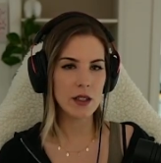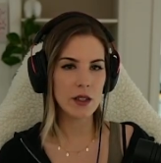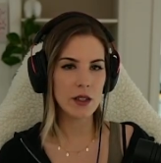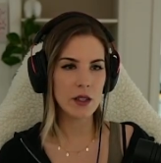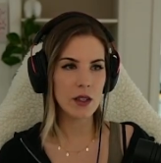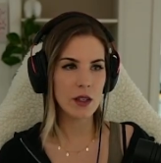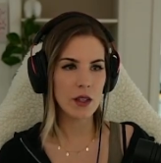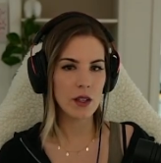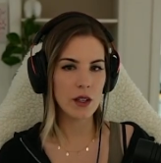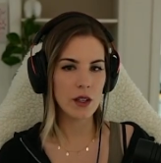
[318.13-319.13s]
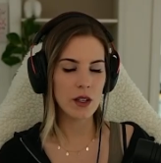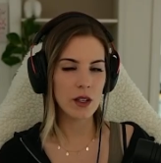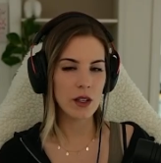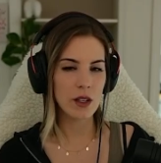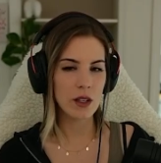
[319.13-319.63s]

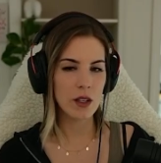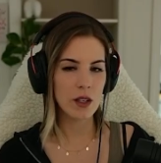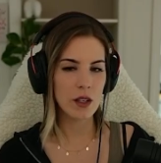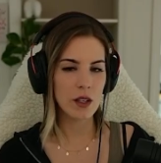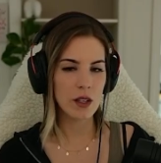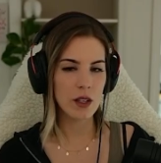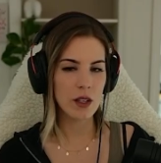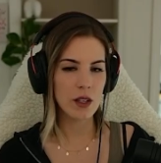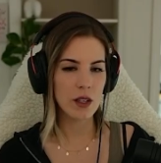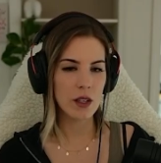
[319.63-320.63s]
Nothing is said.